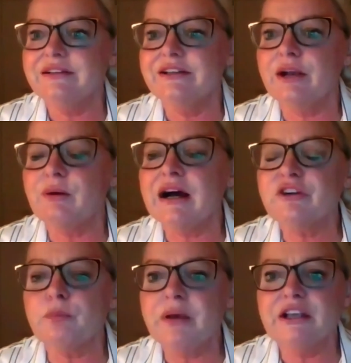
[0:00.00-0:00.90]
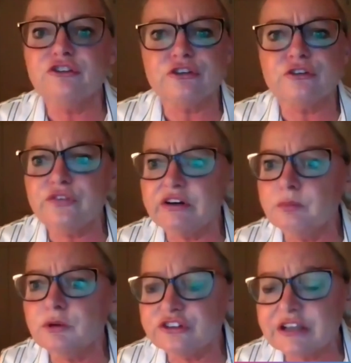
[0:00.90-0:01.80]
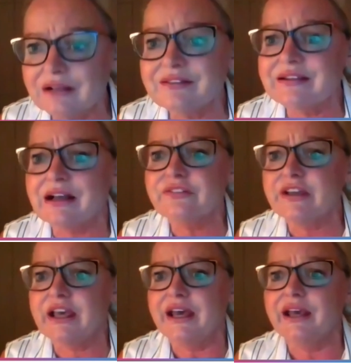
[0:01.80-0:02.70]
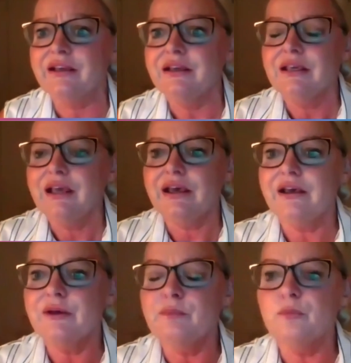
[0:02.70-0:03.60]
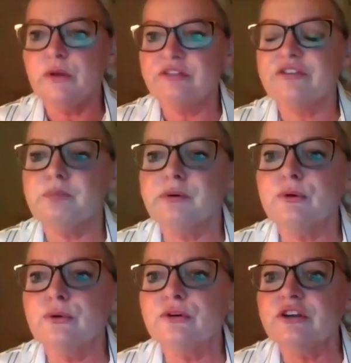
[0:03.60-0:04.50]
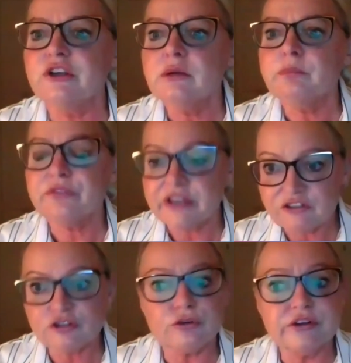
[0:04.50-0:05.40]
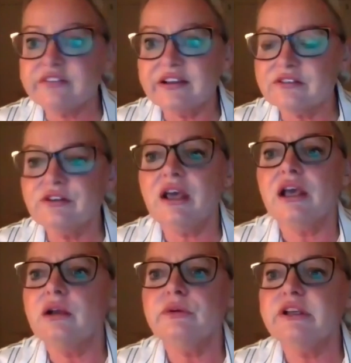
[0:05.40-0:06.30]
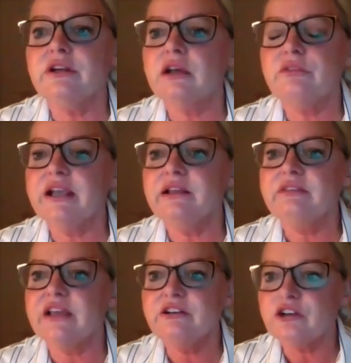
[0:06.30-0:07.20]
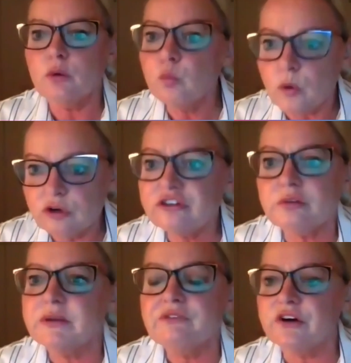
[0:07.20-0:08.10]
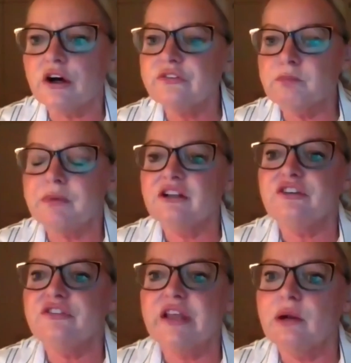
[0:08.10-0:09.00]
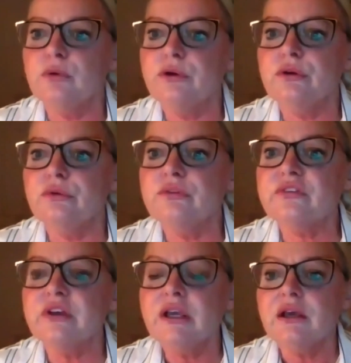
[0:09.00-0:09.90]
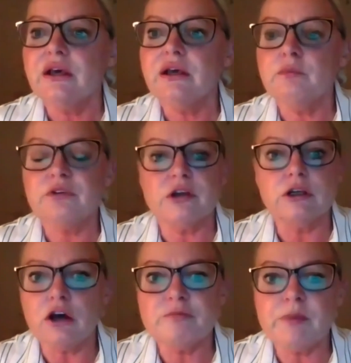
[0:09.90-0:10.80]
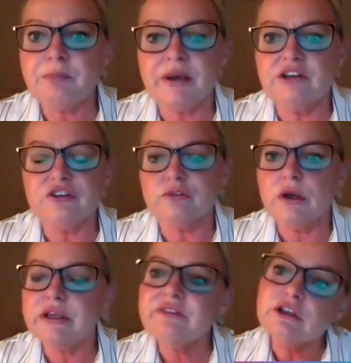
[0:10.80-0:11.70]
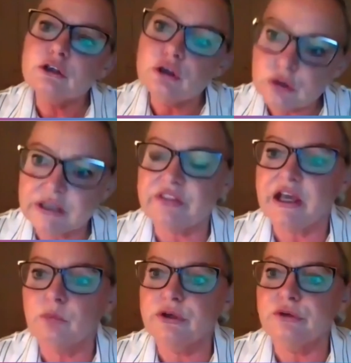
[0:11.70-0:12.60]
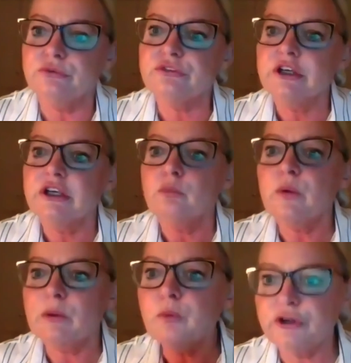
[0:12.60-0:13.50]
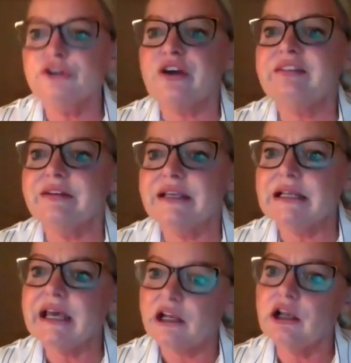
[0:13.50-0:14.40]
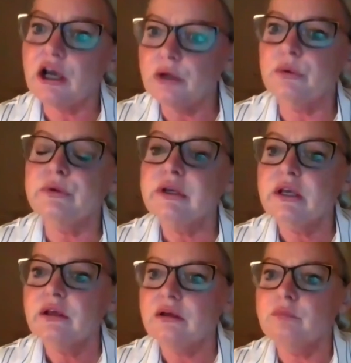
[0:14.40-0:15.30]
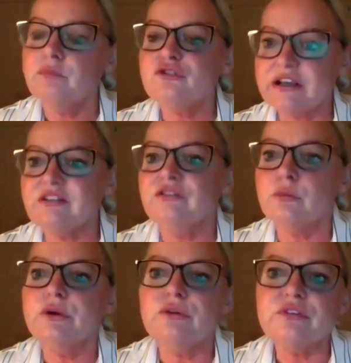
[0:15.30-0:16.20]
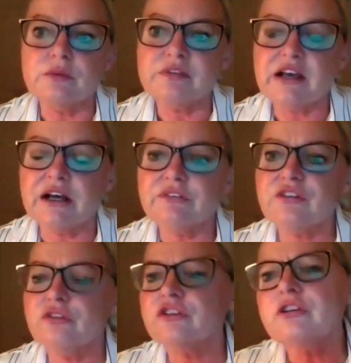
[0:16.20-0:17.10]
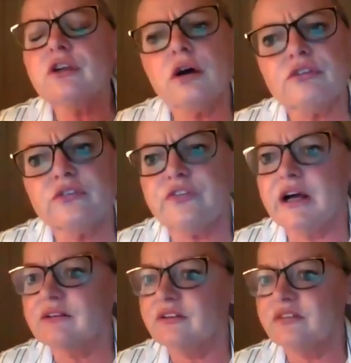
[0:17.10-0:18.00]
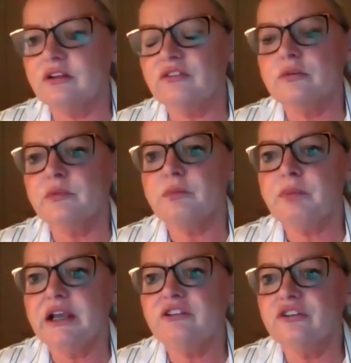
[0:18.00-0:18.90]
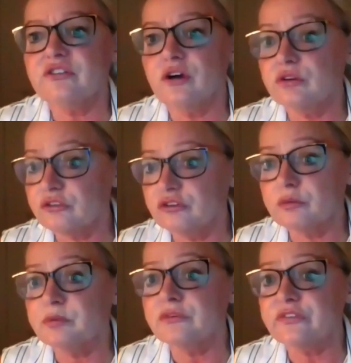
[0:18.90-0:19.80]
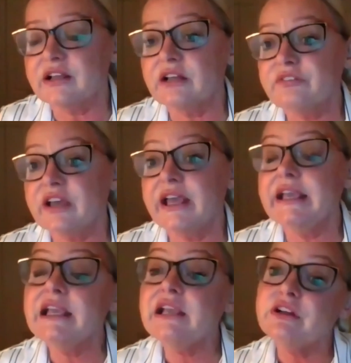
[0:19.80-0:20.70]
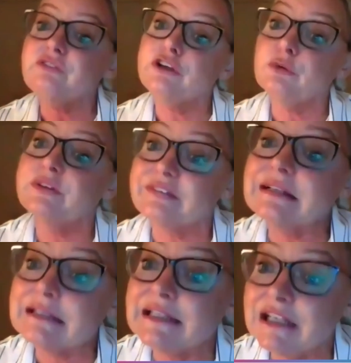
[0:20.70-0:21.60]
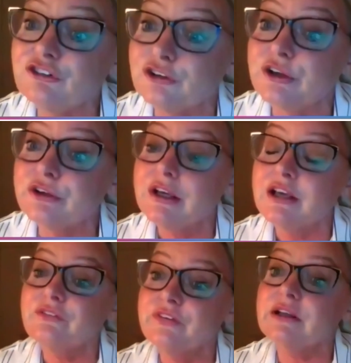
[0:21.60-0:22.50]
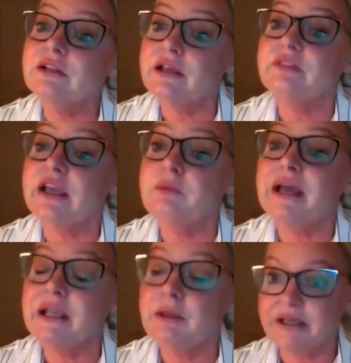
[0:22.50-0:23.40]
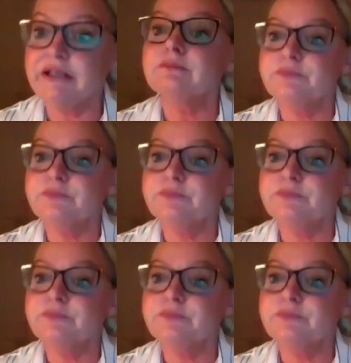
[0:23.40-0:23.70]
You know, I've got patients who very much can self-care with support, but their choice is no. You know, they don't want to be involved in managing their wounds. A lot of my patients won't even look at their wound when we're dressing it, let alone dressing the wounds themselves. So there's lots of factors that some of the patients aren't suitable for self-care, even if you as a clinician feel they may be.